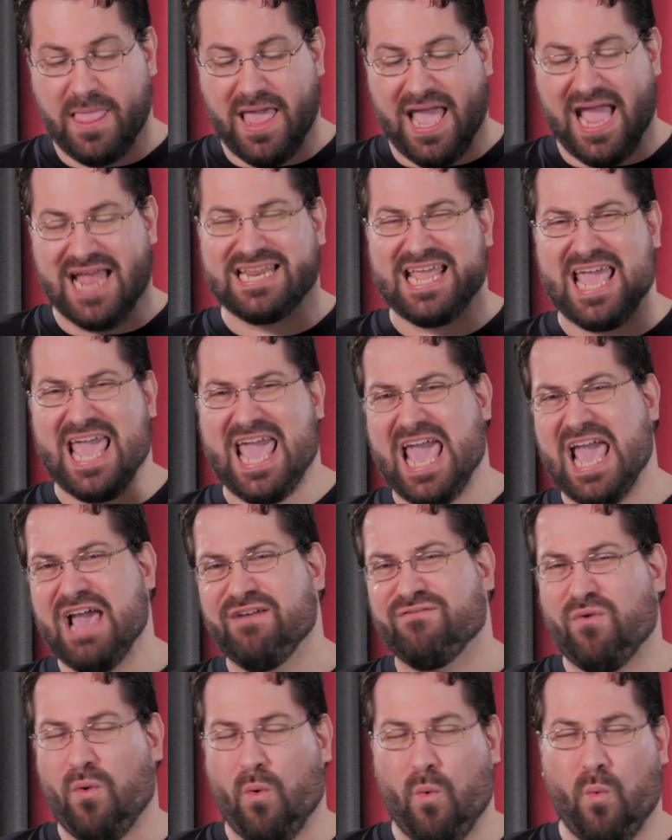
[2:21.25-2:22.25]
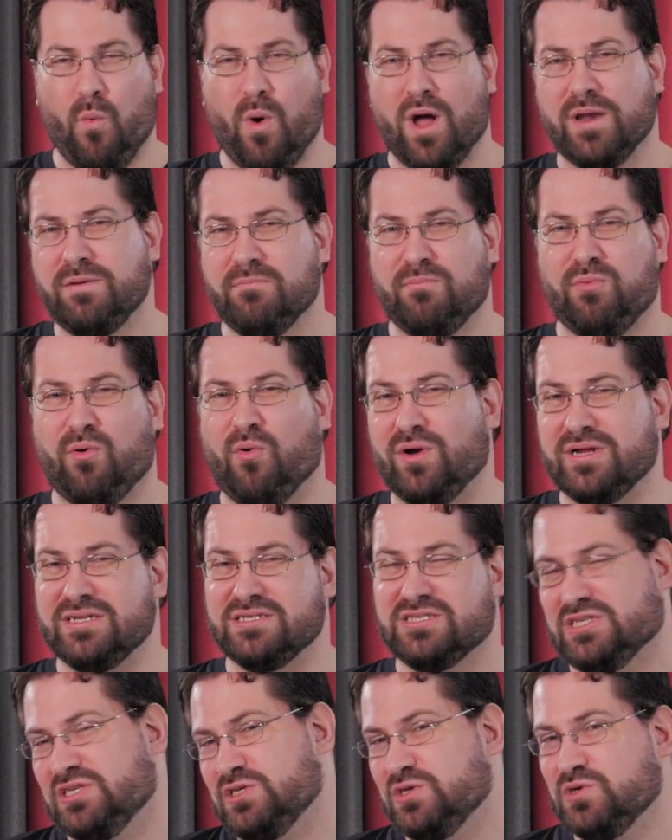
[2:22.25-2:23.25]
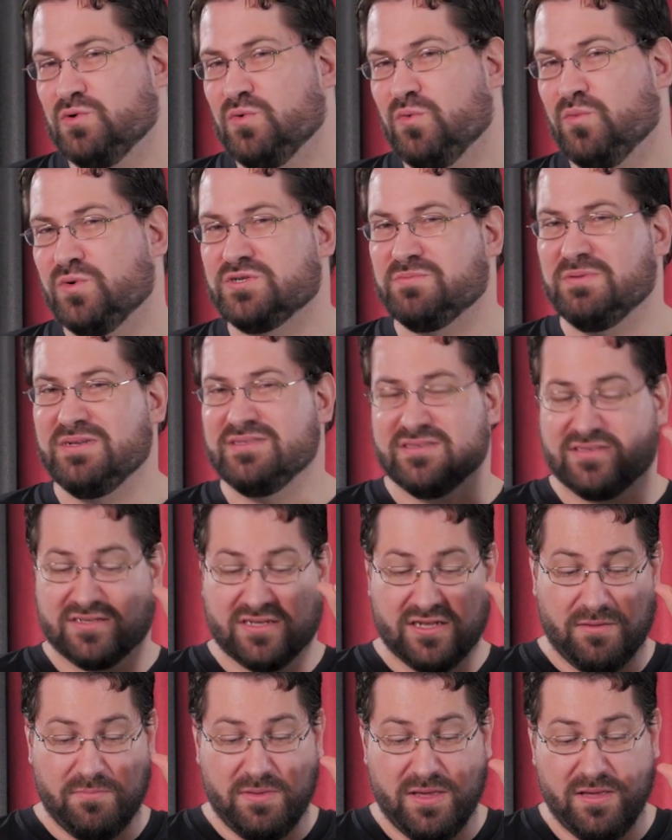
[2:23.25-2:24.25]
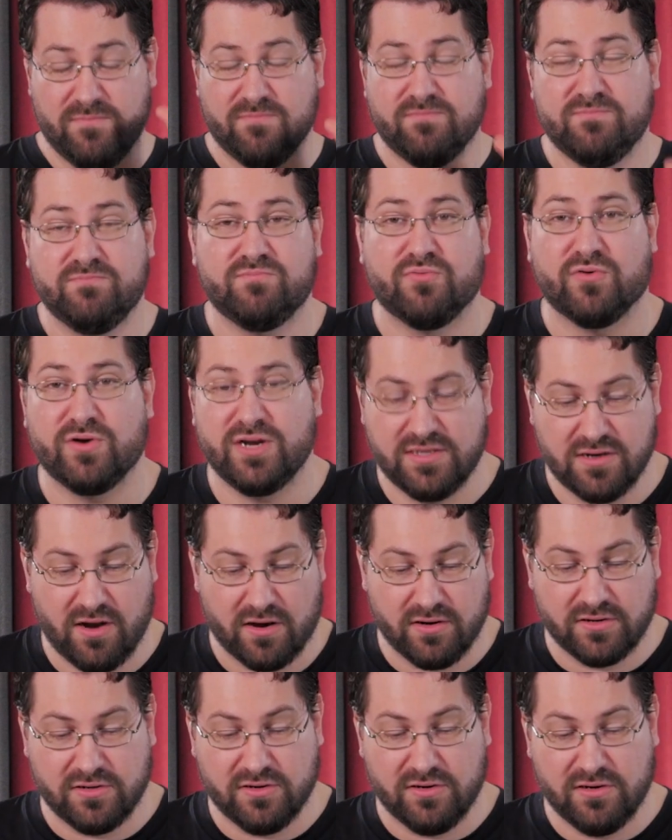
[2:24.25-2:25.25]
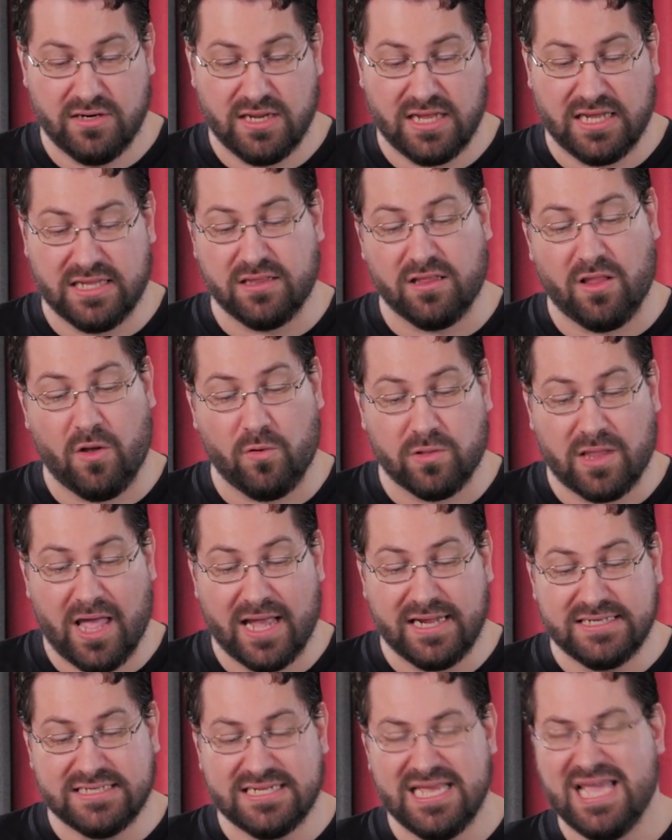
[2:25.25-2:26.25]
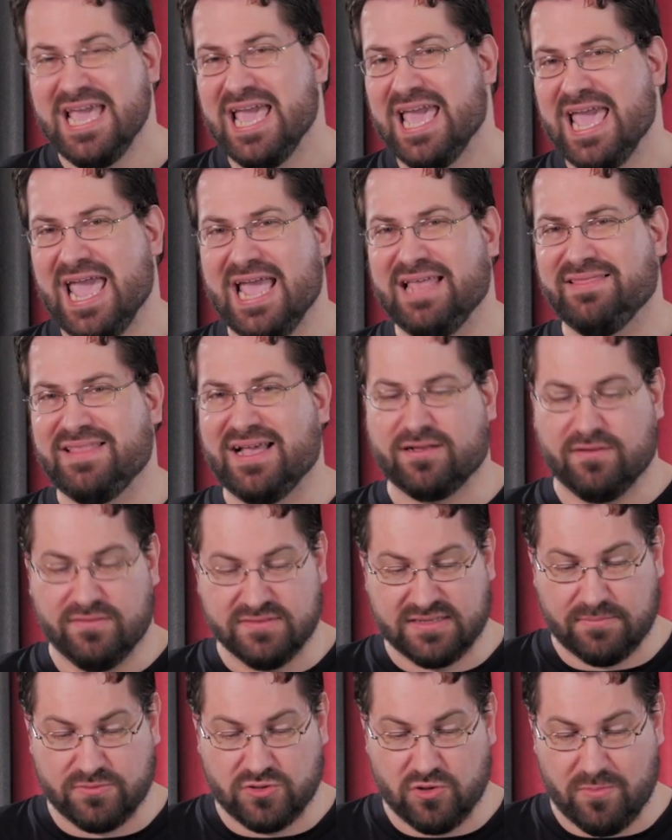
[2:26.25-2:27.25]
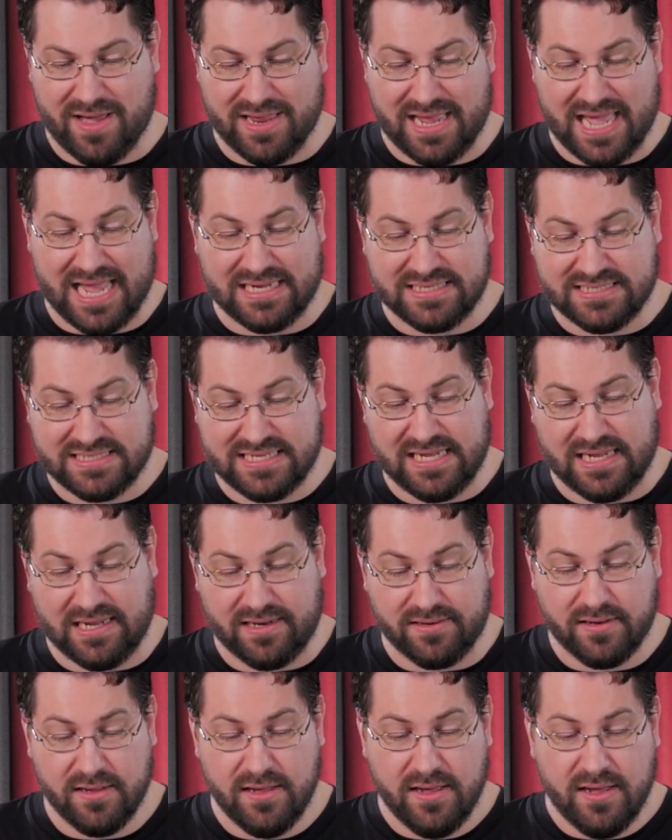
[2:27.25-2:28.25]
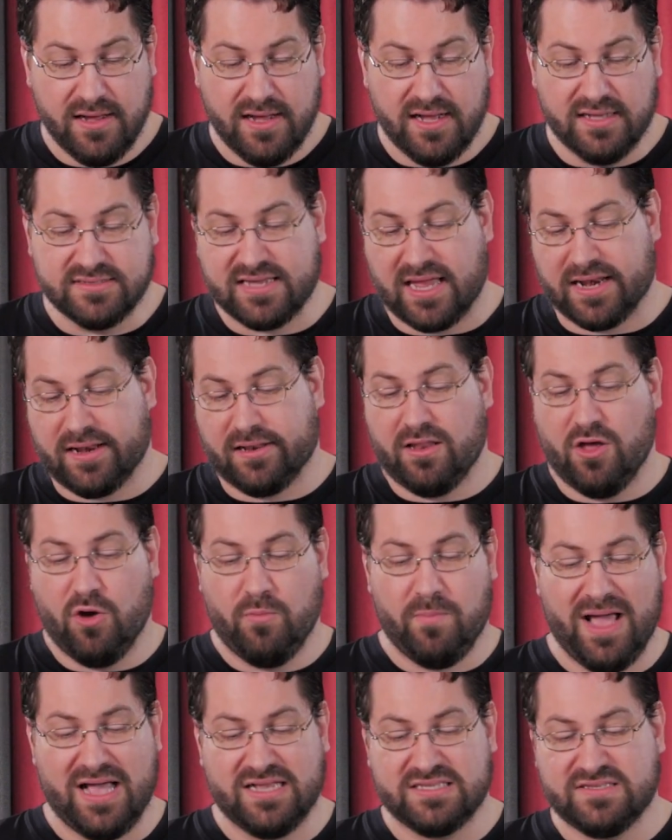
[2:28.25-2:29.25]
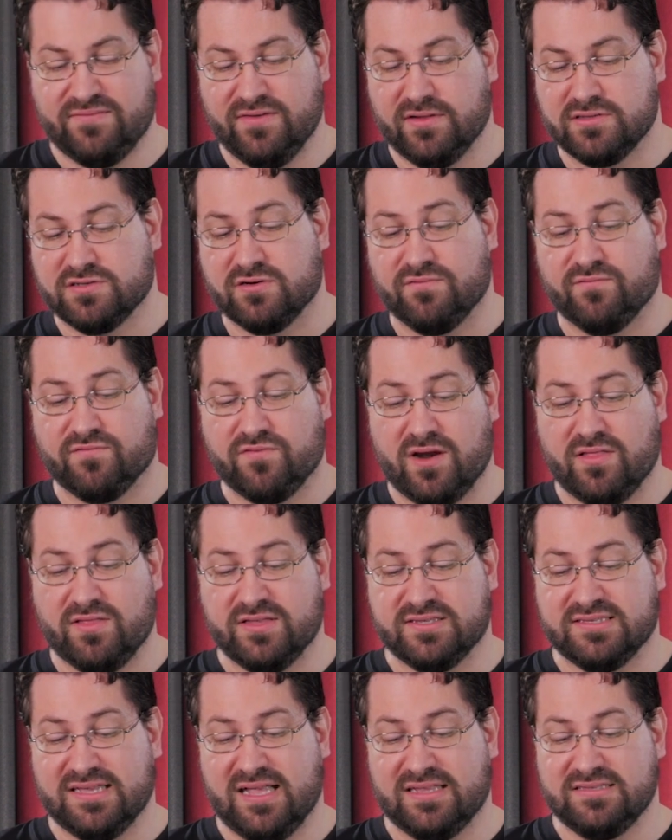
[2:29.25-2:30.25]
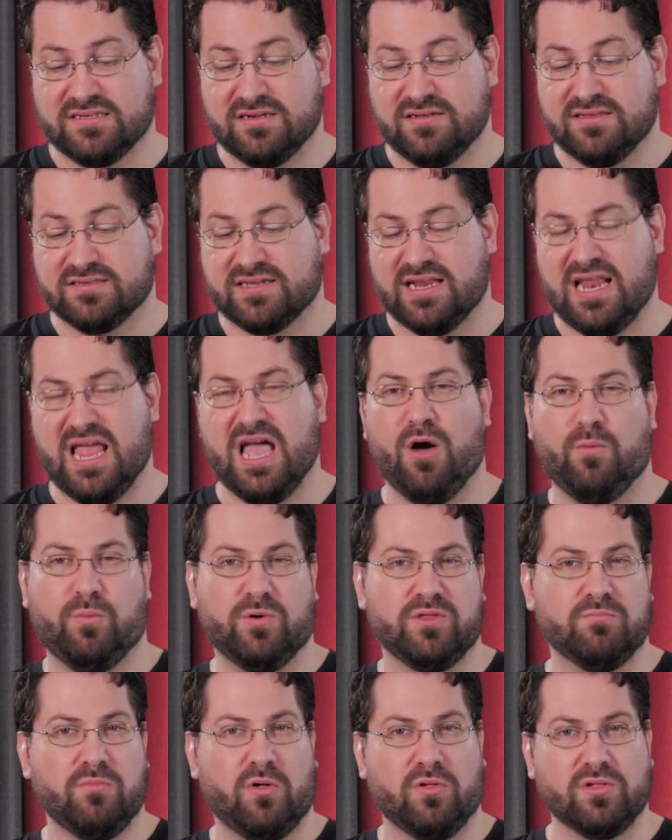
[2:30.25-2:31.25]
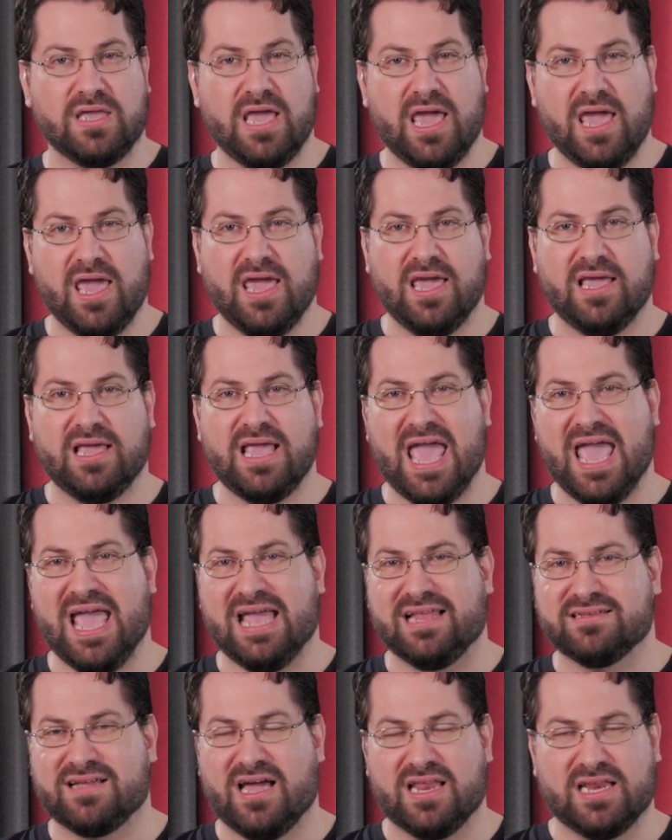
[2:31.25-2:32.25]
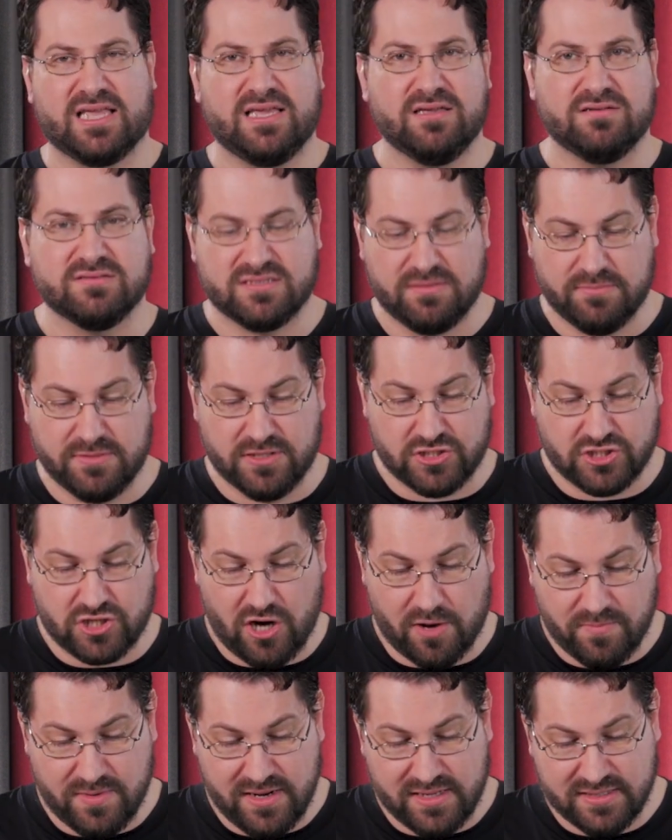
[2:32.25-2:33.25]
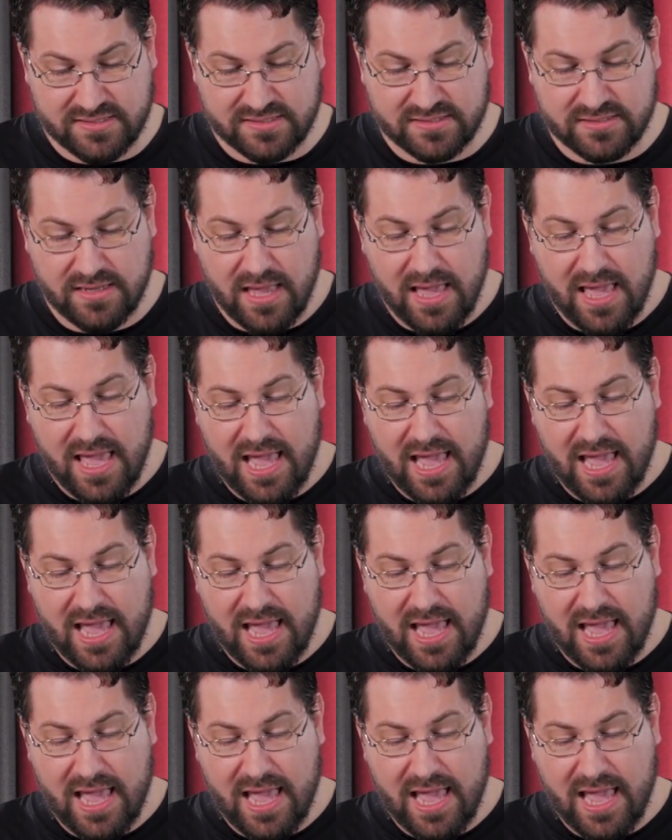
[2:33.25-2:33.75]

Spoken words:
at f1.2, which means it's gonna be pretty darn good in low light, and that goes up to about 18. It's got a low pass filter in front of the sensor that's gonna help with mullying and kind of kill some of the sharpness.